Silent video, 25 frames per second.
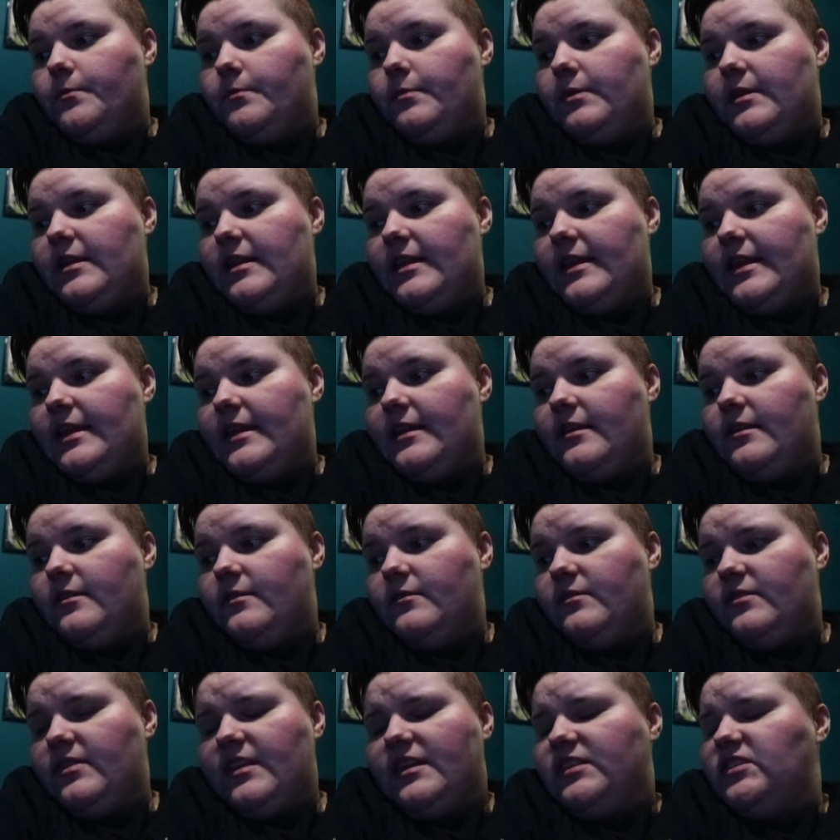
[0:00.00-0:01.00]

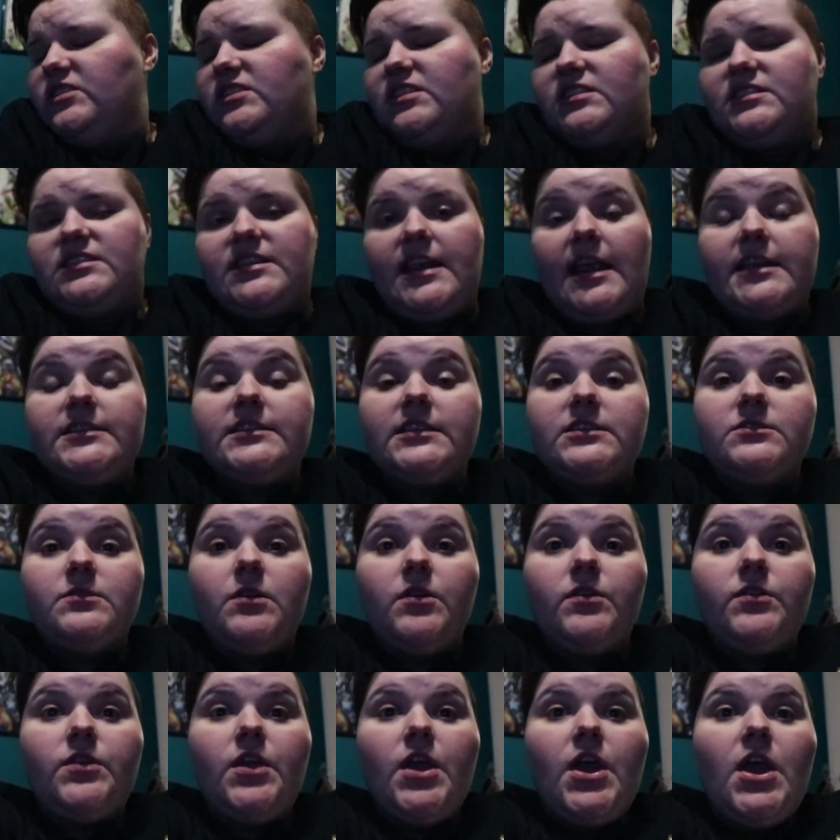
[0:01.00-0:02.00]
planner that she does the exercise
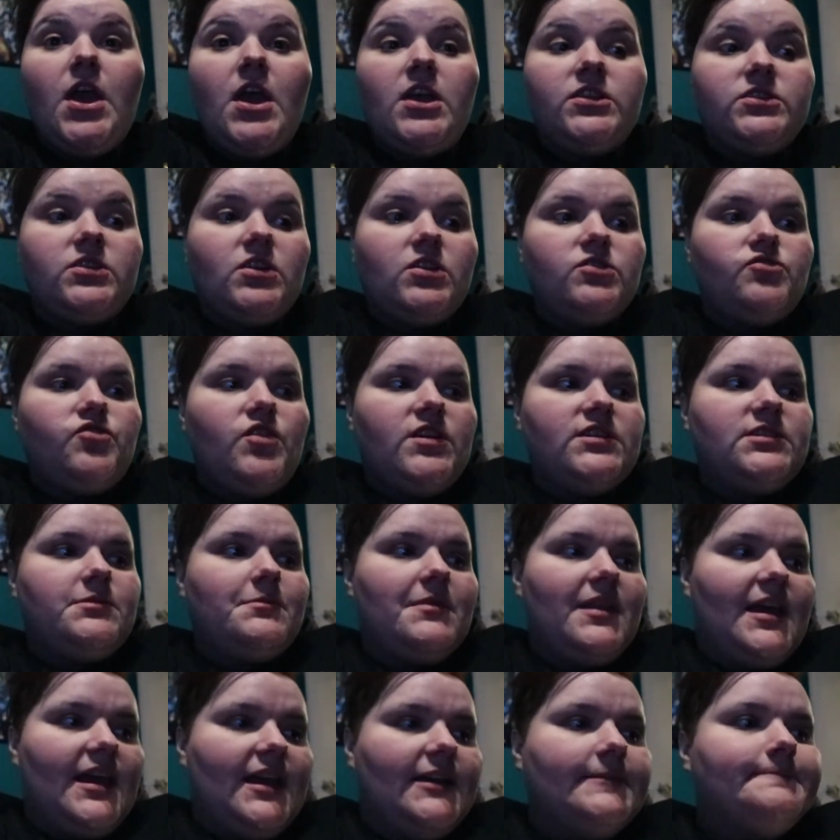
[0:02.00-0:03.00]
on. So I'm going to try some
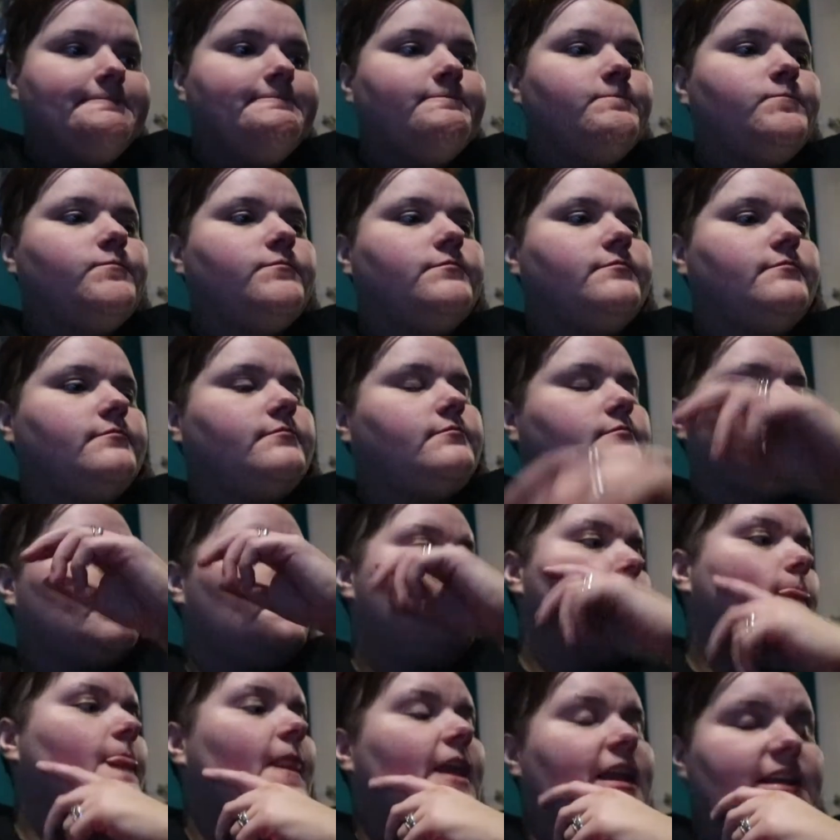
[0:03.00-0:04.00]
of that
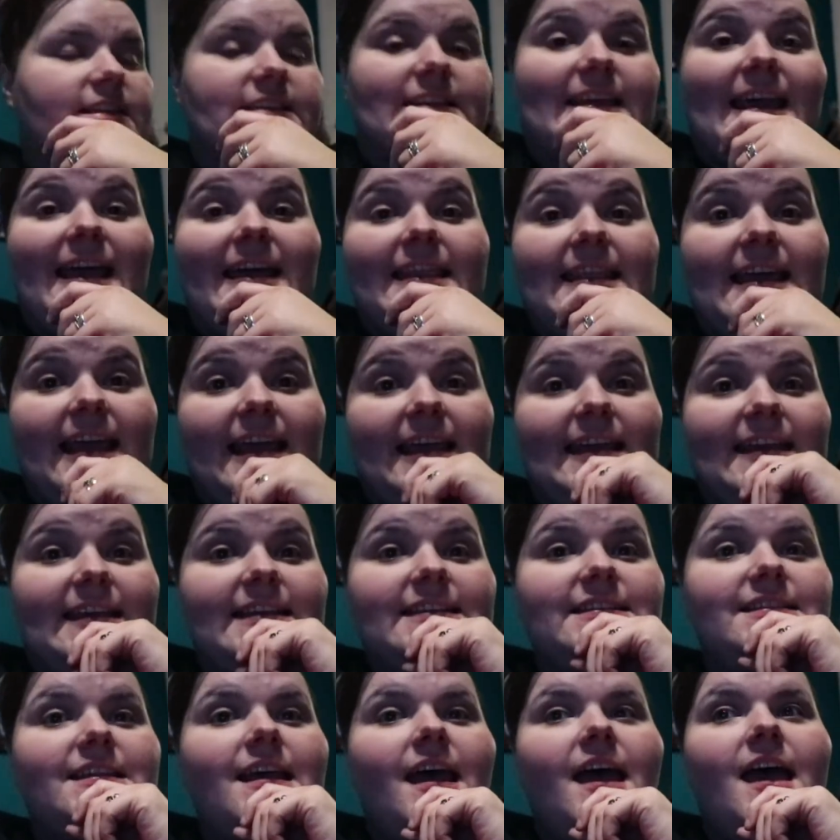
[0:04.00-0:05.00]
and see how that
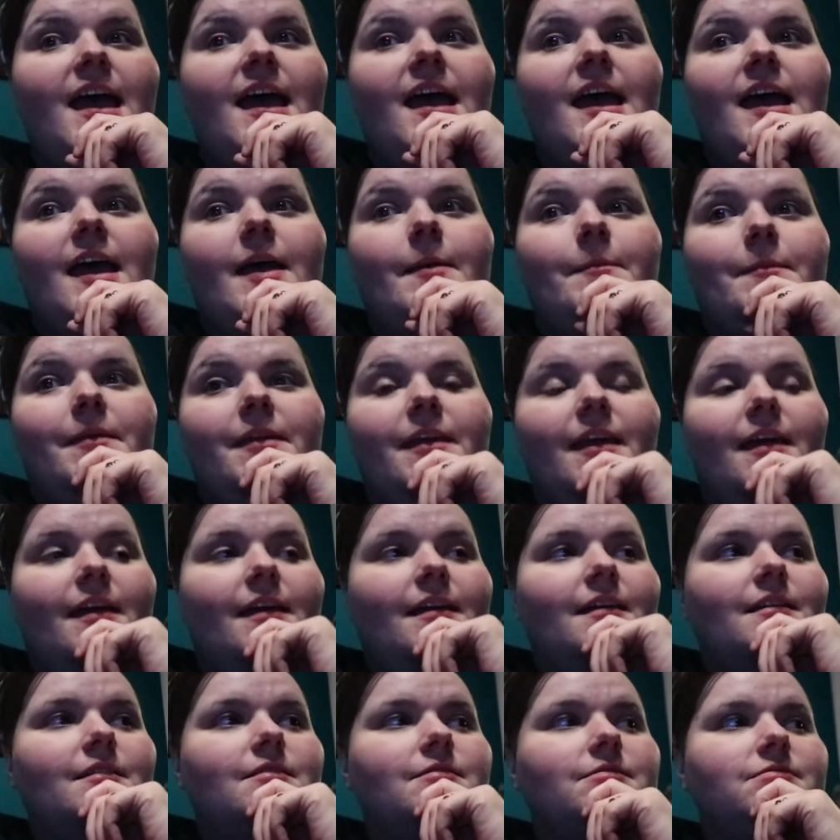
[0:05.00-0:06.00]
is. But
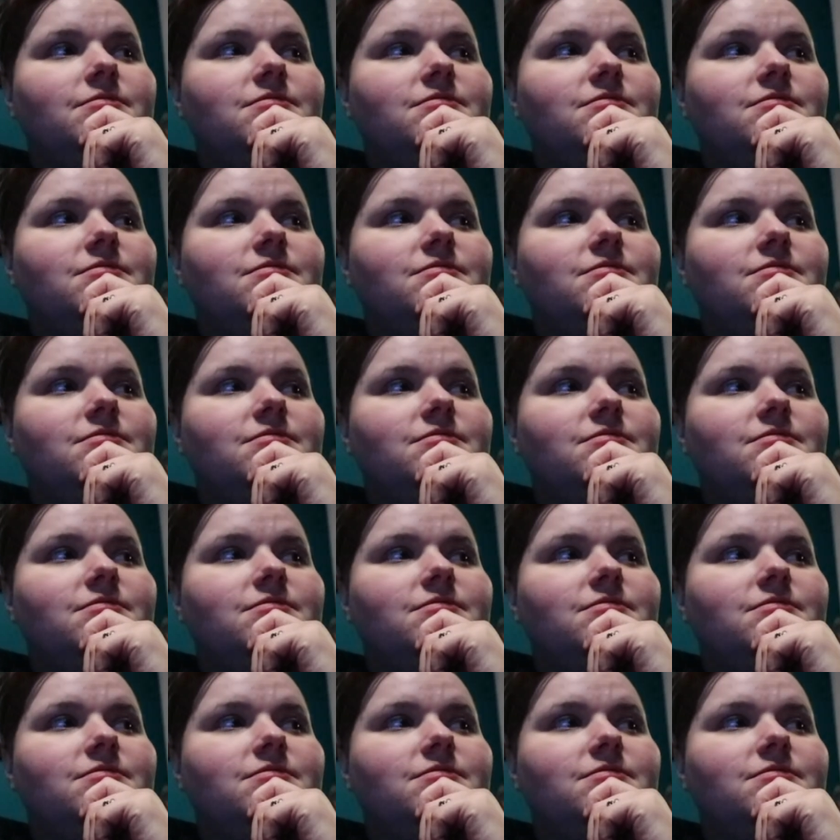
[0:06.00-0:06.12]
yeah,